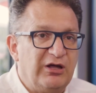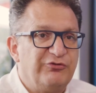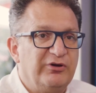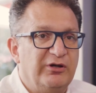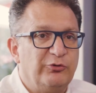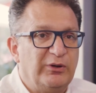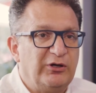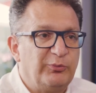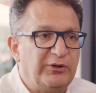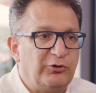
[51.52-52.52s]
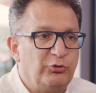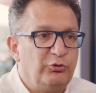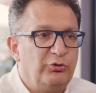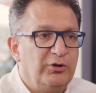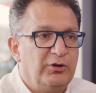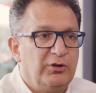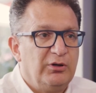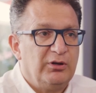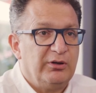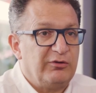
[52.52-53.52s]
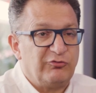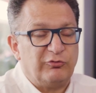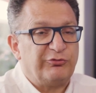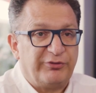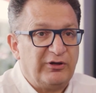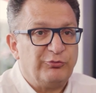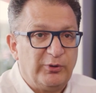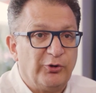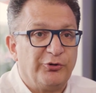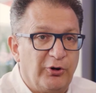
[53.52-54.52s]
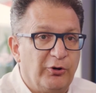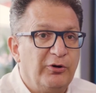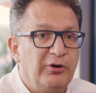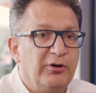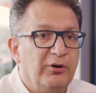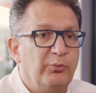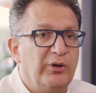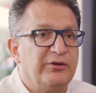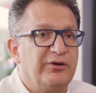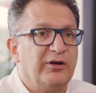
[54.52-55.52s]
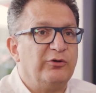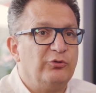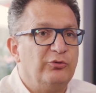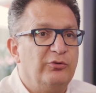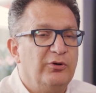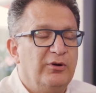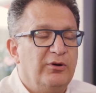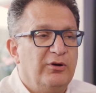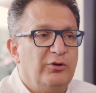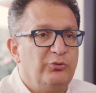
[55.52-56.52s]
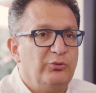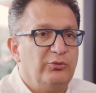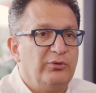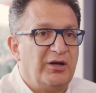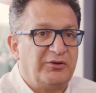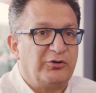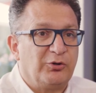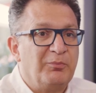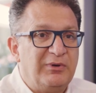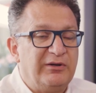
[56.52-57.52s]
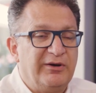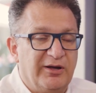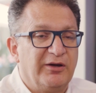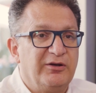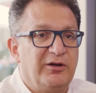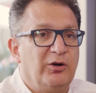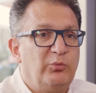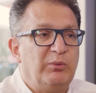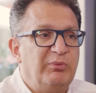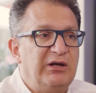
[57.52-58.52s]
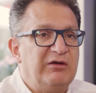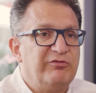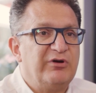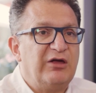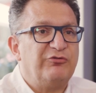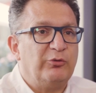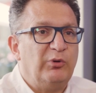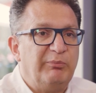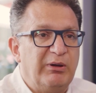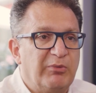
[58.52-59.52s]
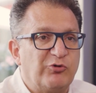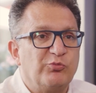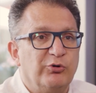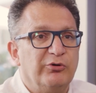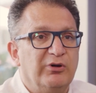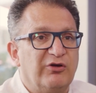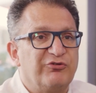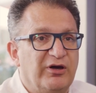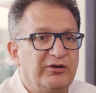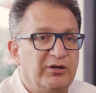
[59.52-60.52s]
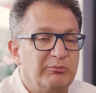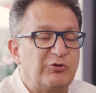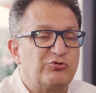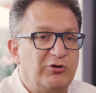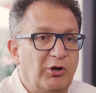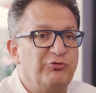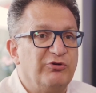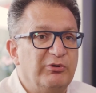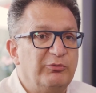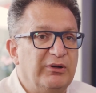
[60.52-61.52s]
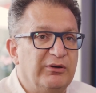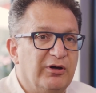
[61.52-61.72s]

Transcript: racing in 2022. There's also things we got wrong. We are trying to get it completely right now. We believe the racing will be much more exciting and much closer between